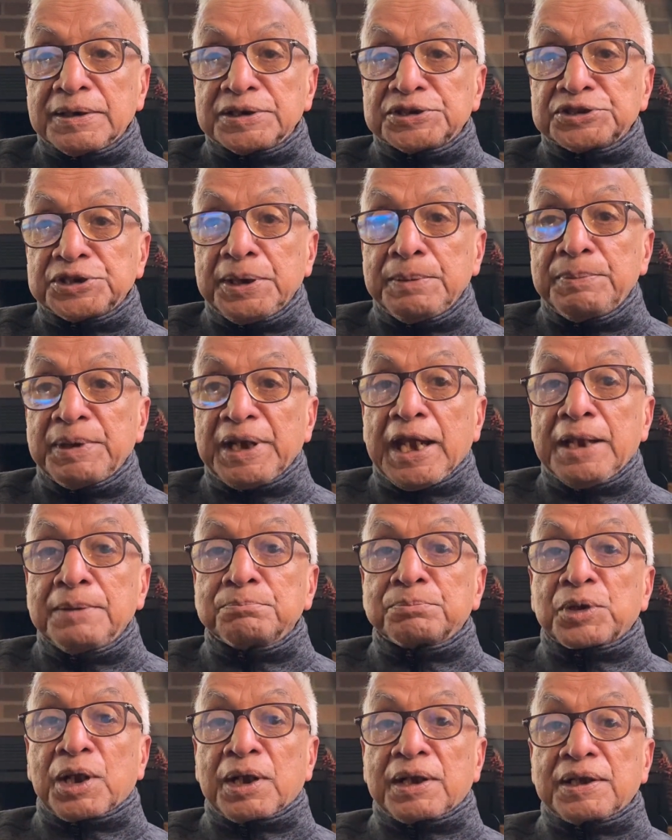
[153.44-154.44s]
she
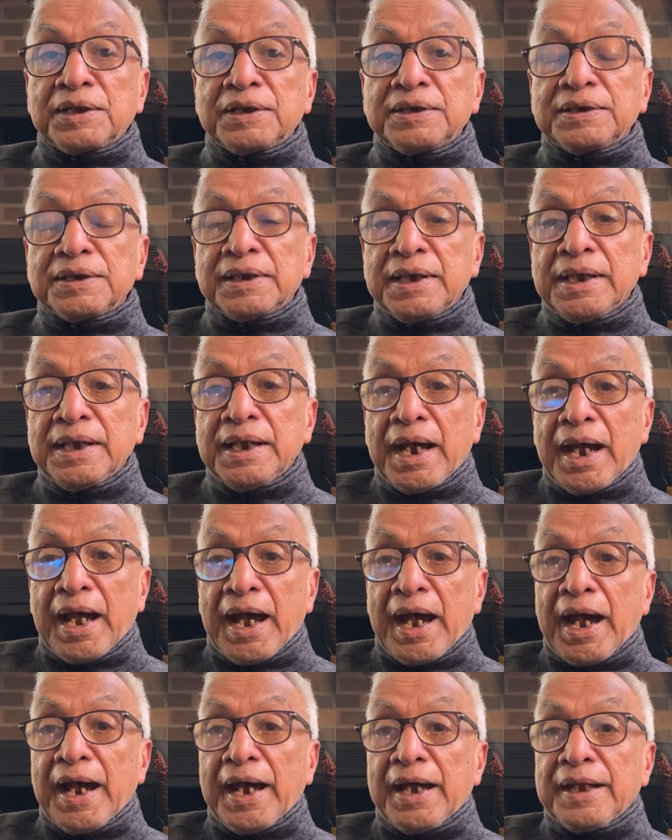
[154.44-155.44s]
became pregnant,
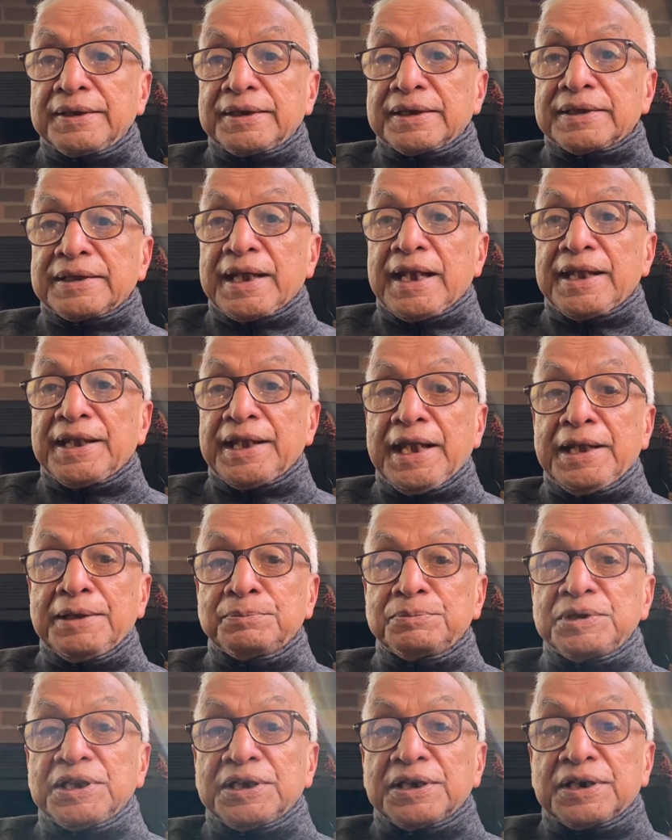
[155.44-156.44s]
and they
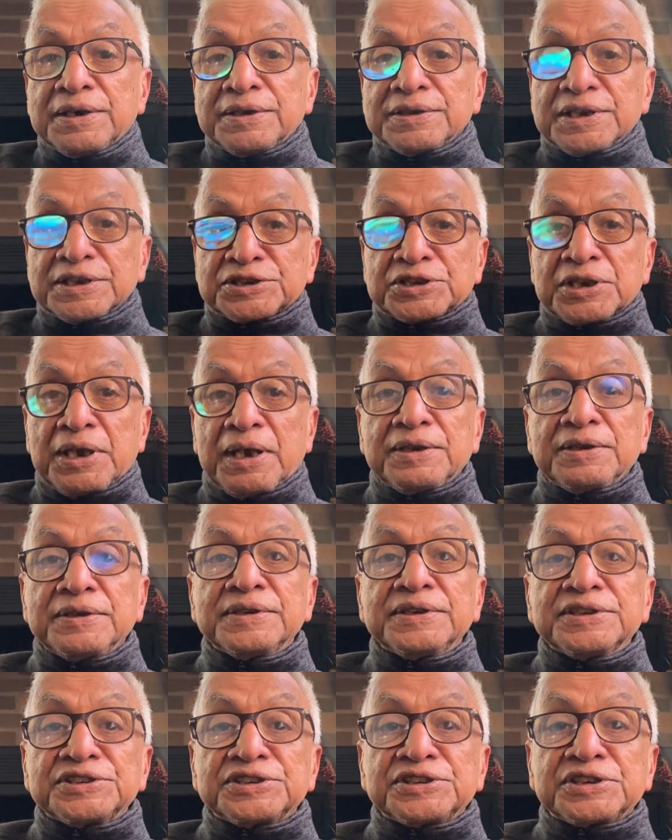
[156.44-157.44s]
named the
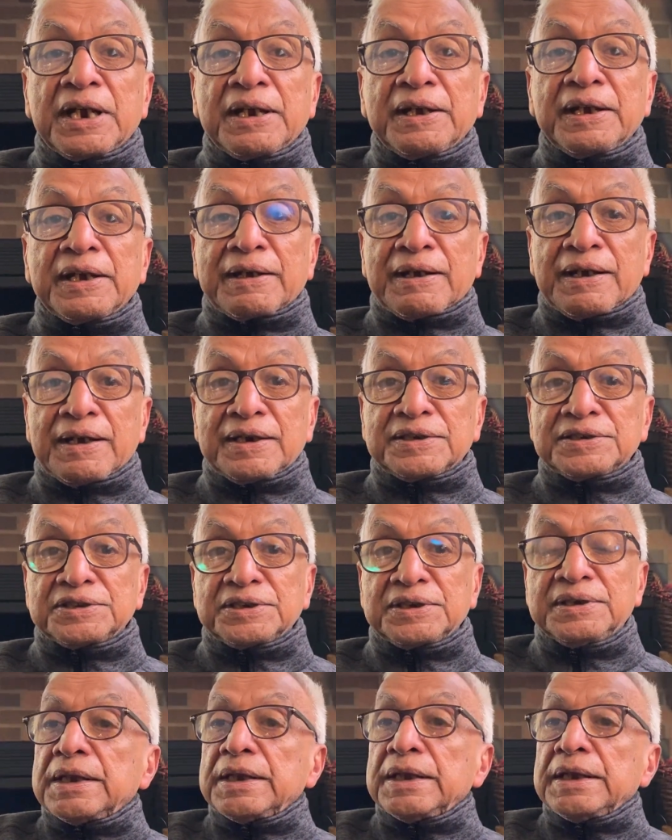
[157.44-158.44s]
son Shankara.
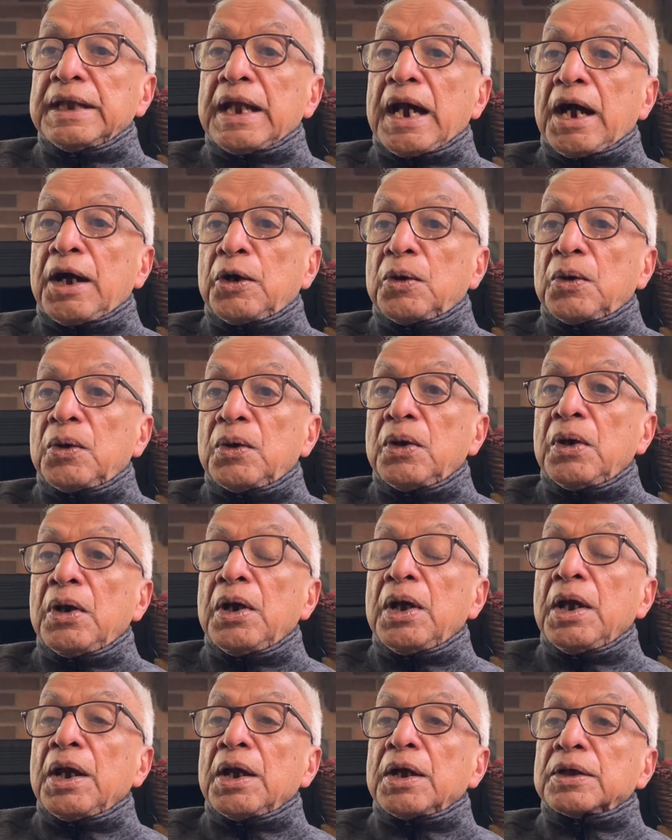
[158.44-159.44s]
Now,
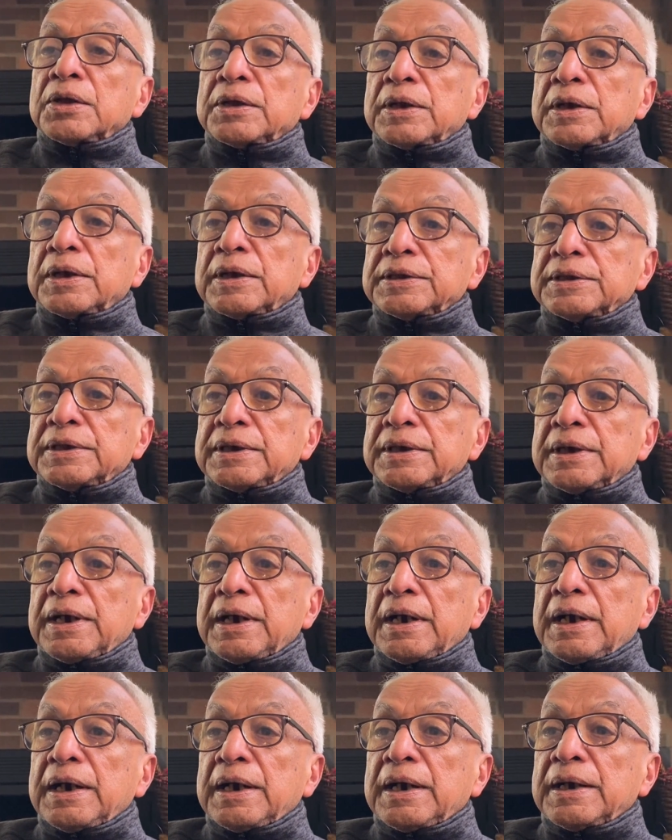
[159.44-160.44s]

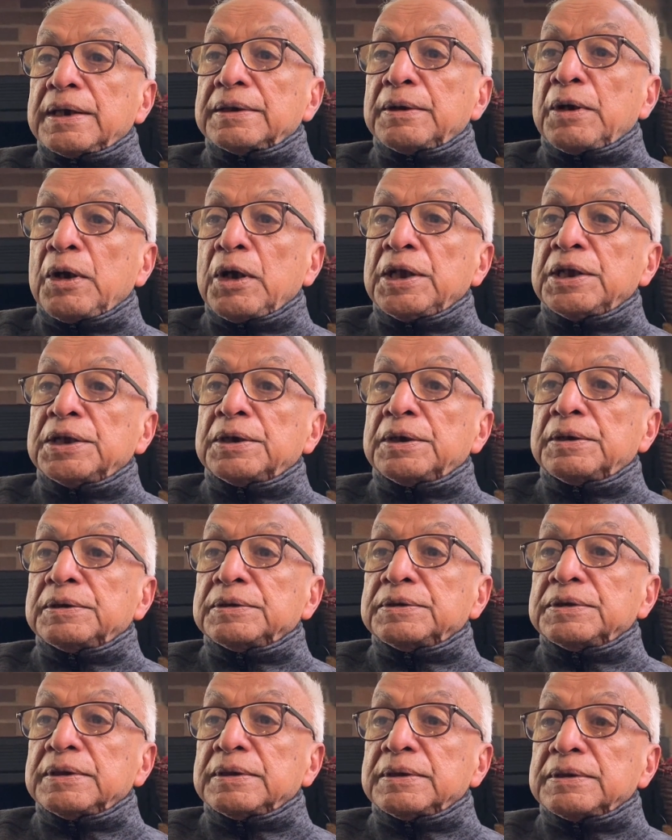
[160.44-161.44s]
the
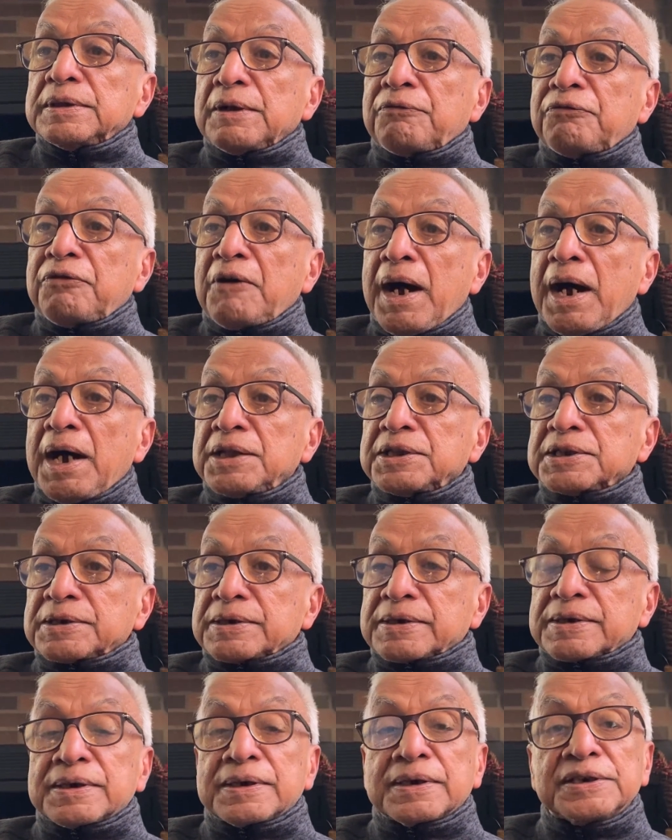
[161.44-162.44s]

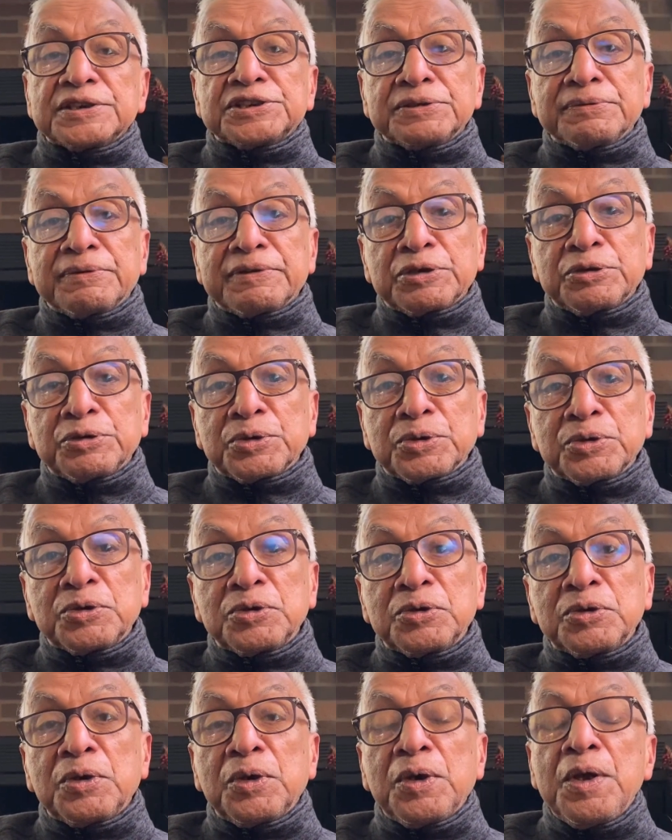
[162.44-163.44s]
father,
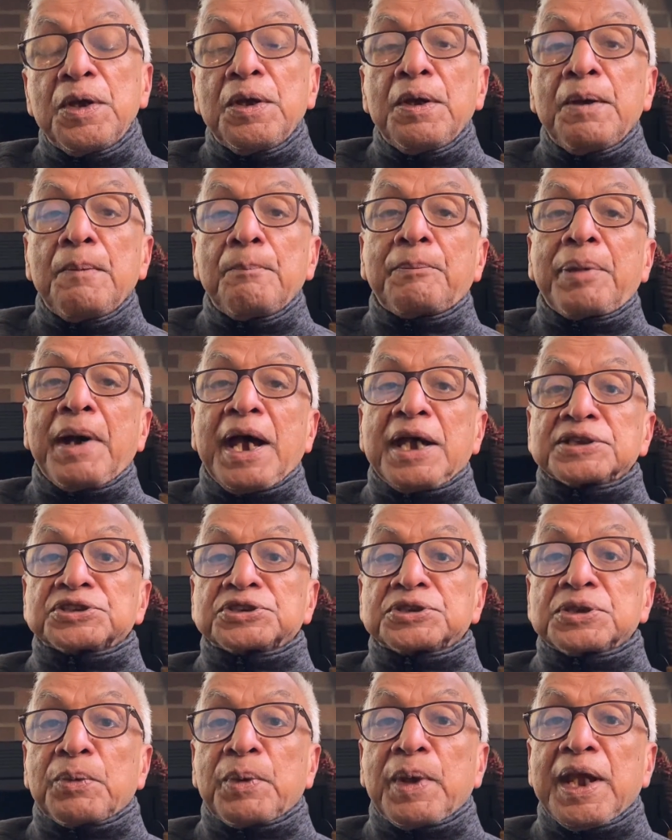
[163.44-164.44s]
Shivaguru,
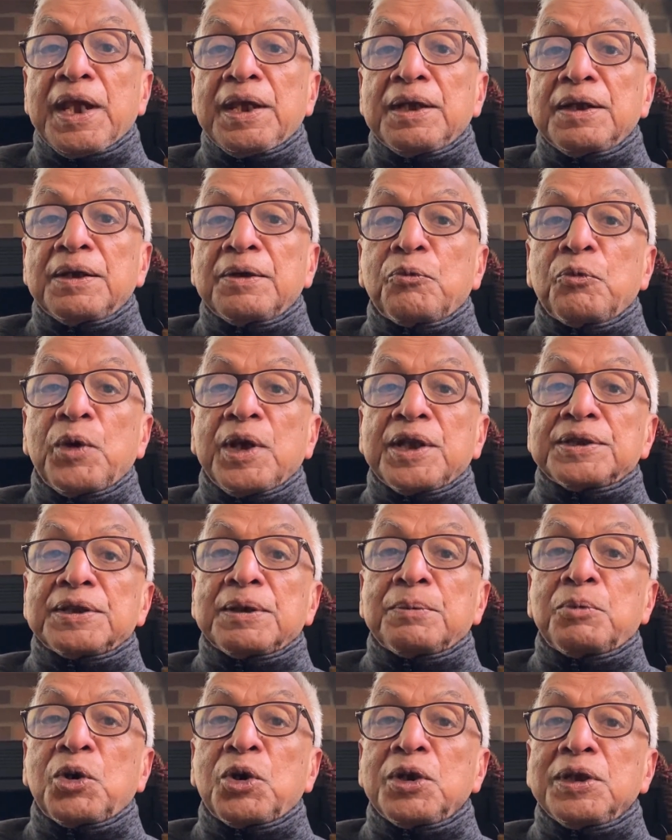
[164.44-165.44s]
passed away when
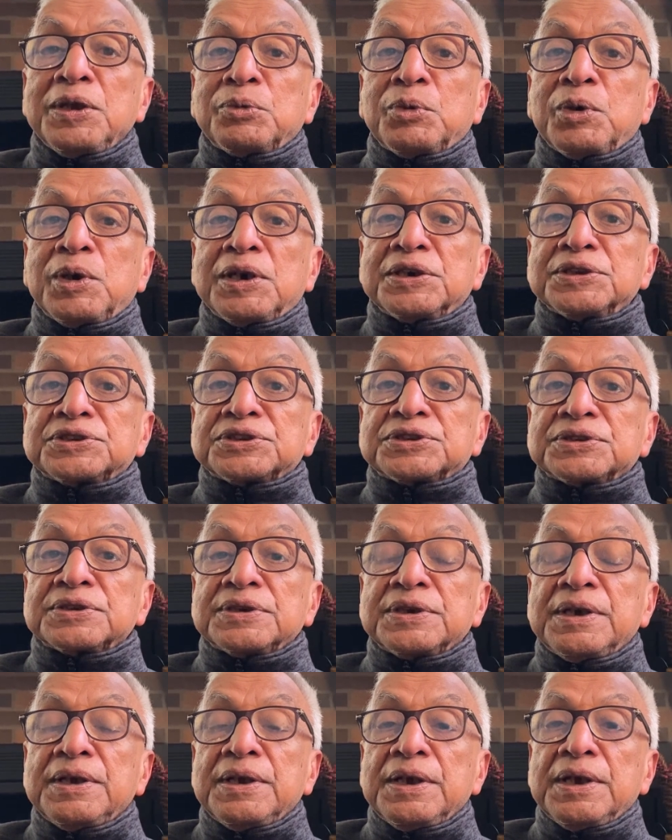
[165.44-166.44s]
the boy was
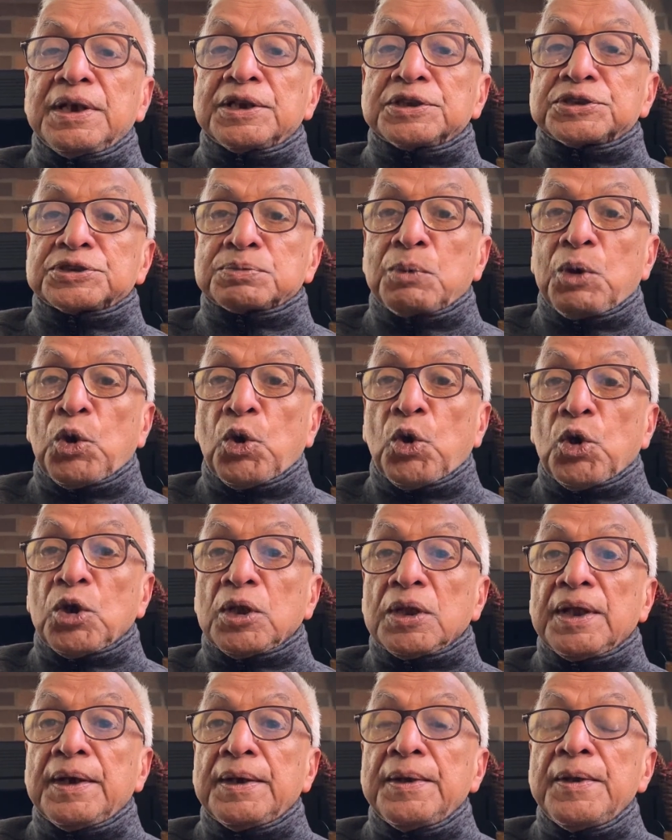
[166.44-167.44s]

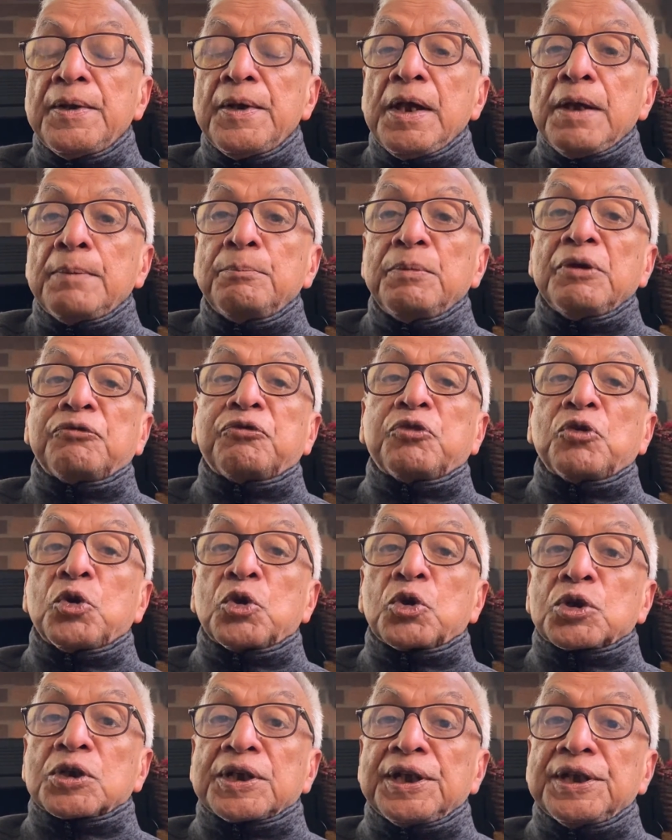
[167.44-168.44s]
small,
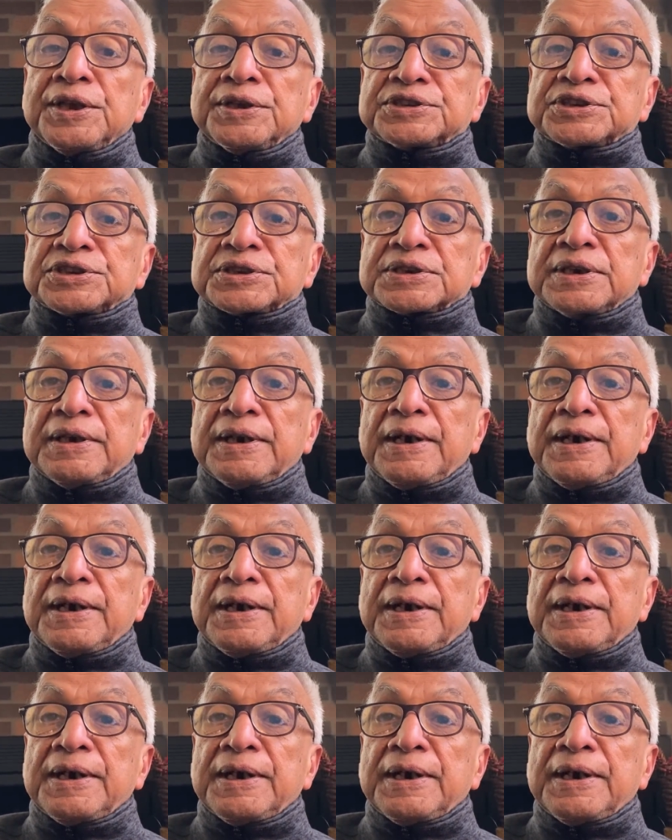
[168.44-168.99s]
before his